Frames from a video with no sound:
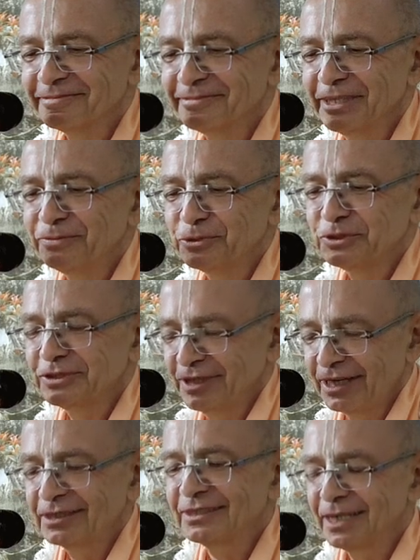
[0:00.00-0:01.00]
they would
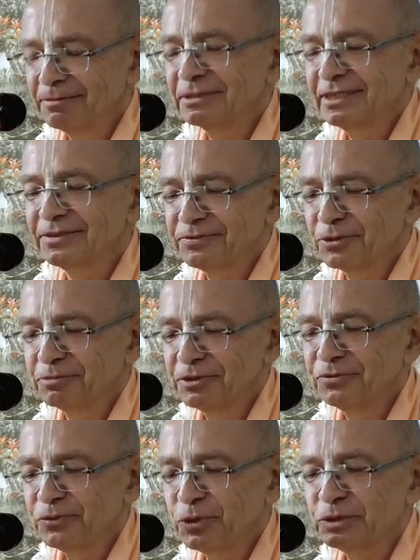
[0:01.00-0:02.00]
start something from
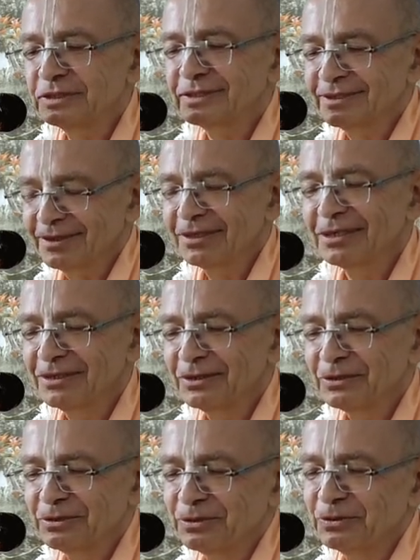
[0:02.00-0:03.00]
the verse uh,
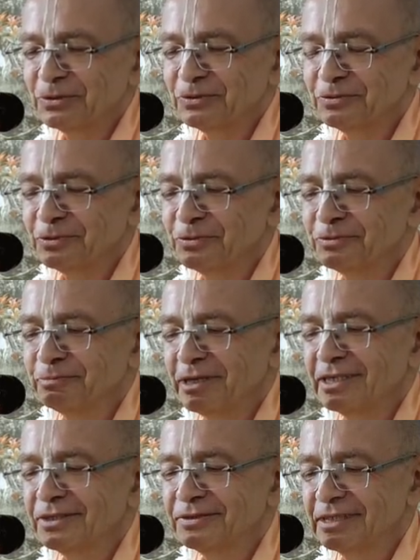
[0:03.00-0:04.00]
of, of
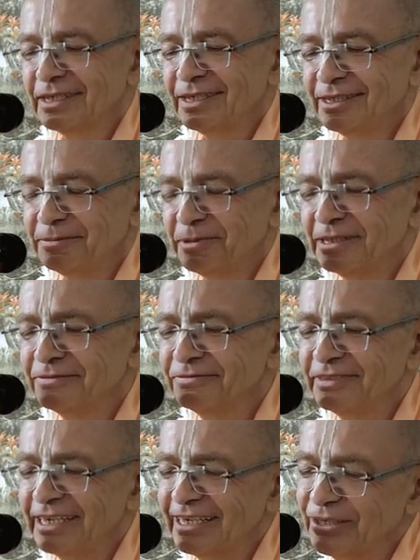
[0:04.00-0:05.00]
Bhagavad Gita, but
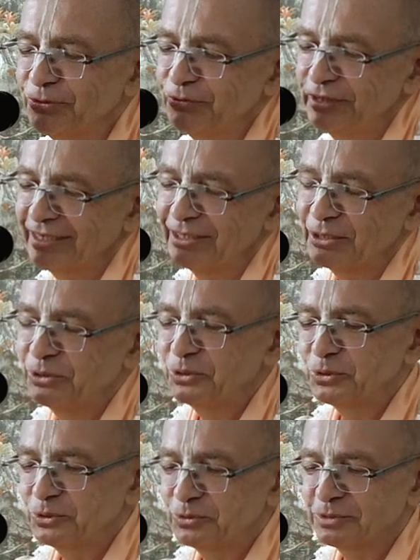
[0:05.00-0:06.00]
very quickly
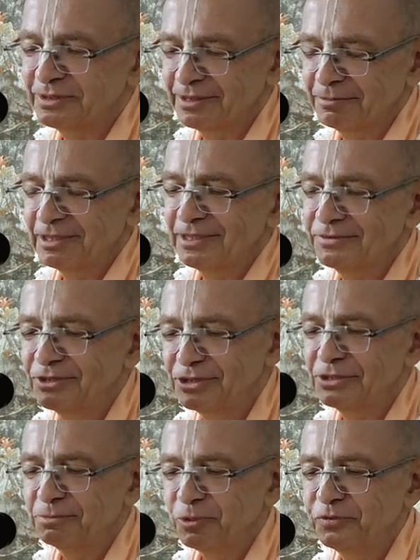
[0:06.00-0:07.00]
go to something which
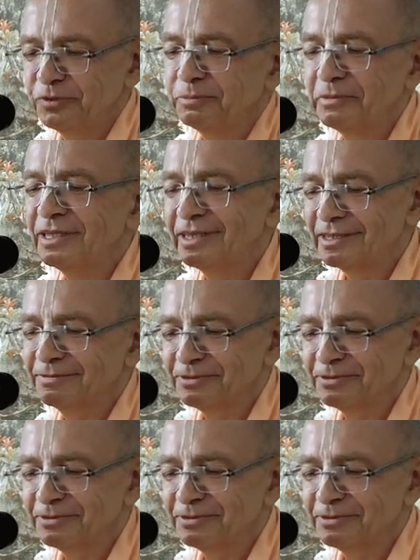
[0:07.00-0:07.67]
is more familiar,